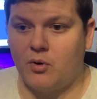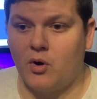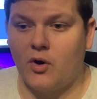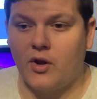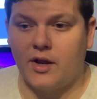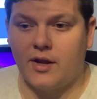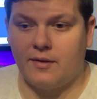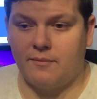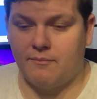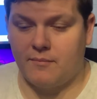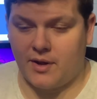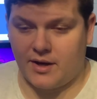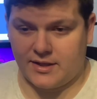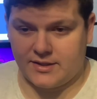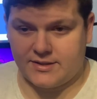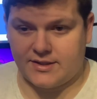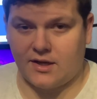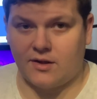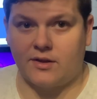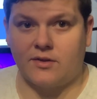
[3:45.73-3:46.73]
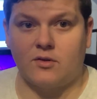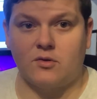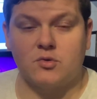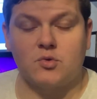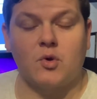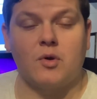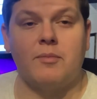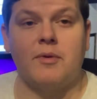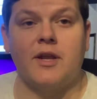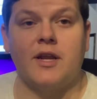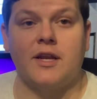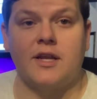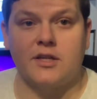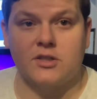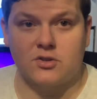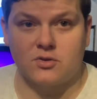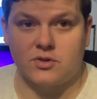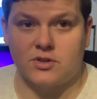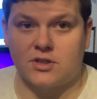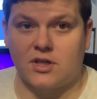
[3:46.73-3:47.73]
put it made it sound like there's going to be an
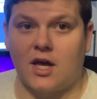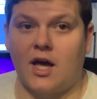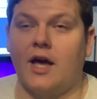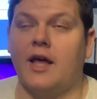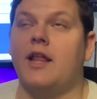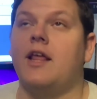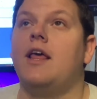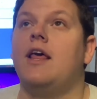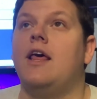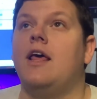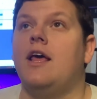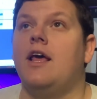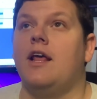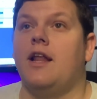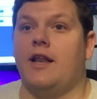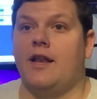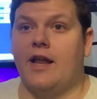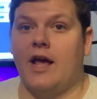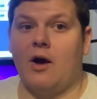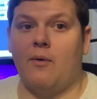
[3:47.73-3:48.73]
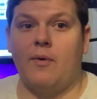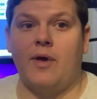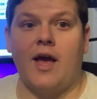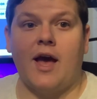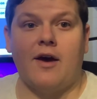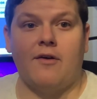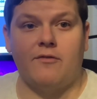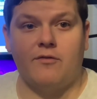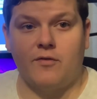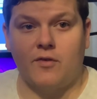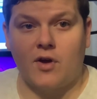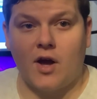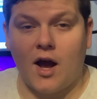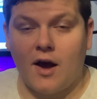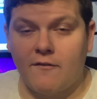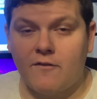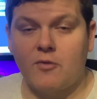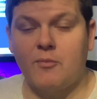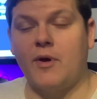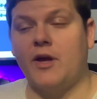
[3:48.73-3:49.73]
additional slot. Now we have
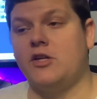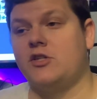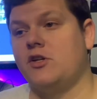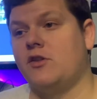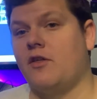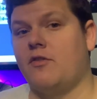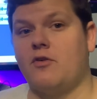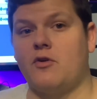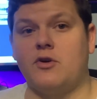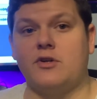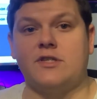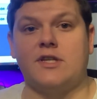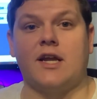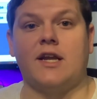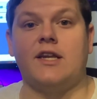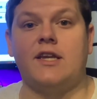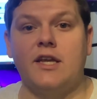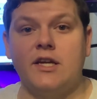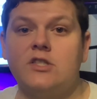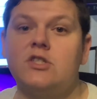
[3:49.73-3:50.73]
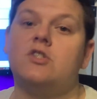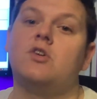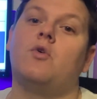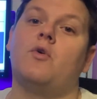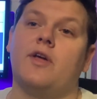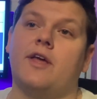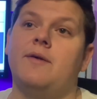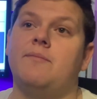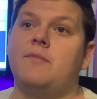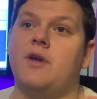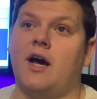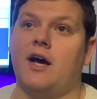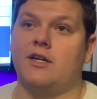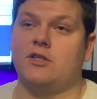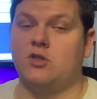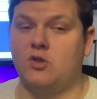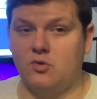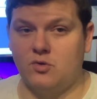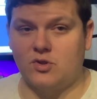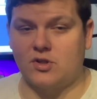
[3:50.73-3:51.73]
confirmation that there is an additional
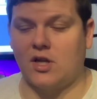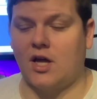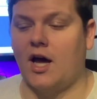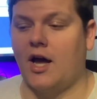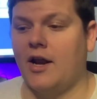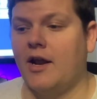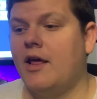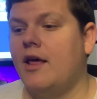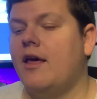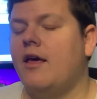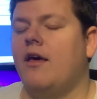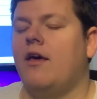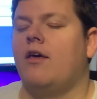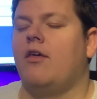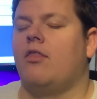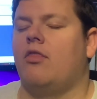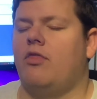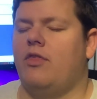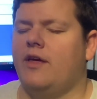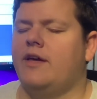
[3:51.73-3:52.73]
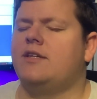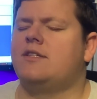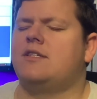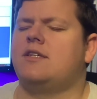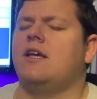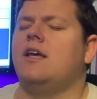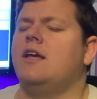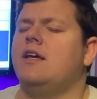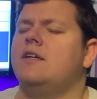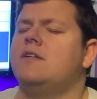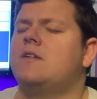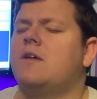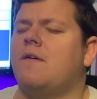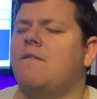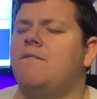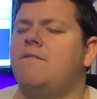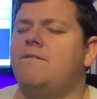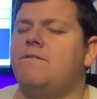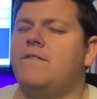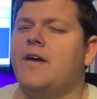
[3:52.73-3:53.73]
M.2 slot. This is
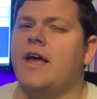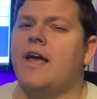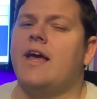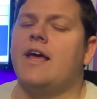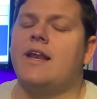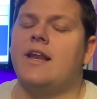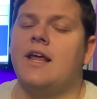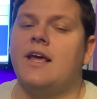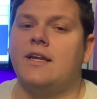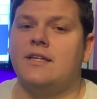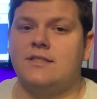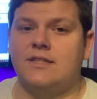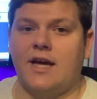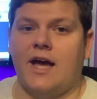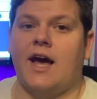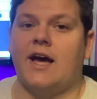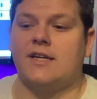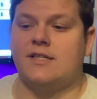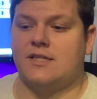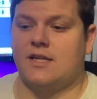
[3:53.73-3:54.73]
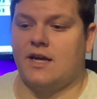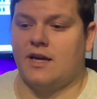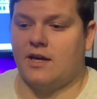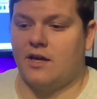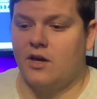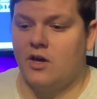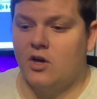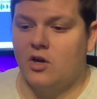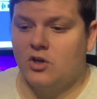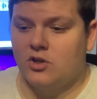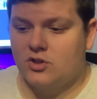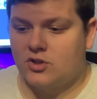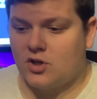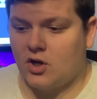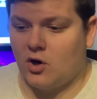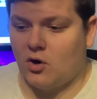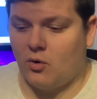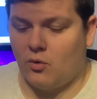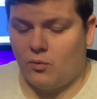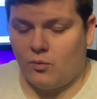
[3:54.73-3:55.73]
fantastic.
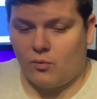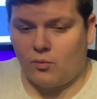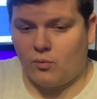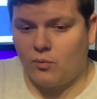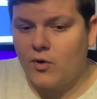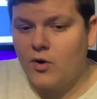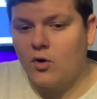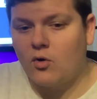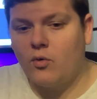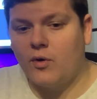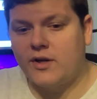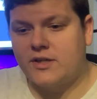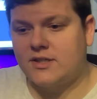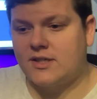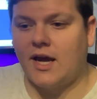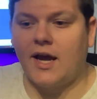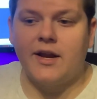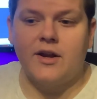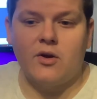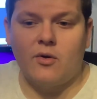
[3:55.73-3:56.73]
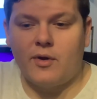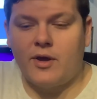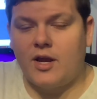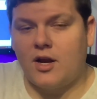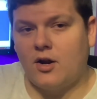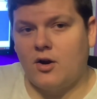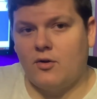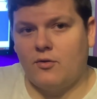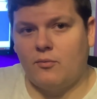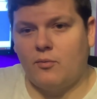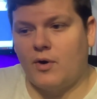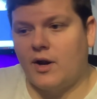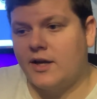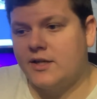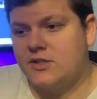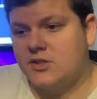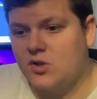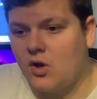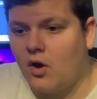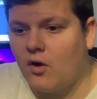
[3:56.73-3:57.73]
So real quick side note here, when I
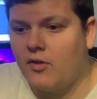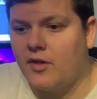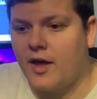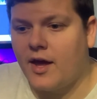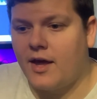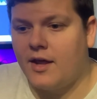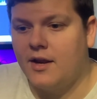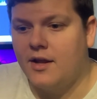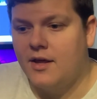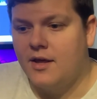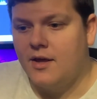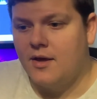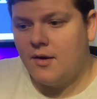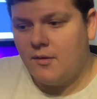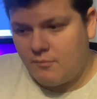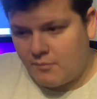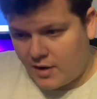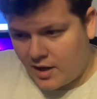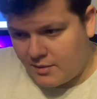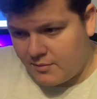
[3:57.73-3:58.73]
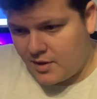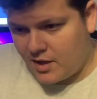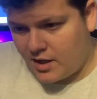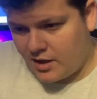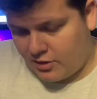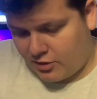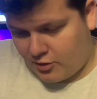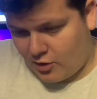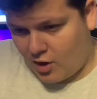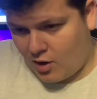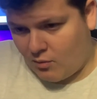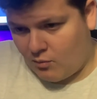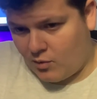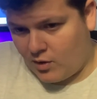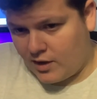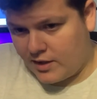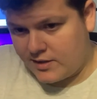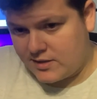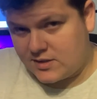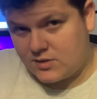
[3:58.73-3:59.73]
saw that, my immediate thought
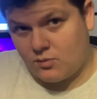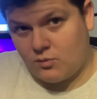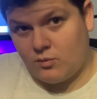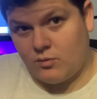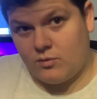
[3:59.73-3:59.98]
was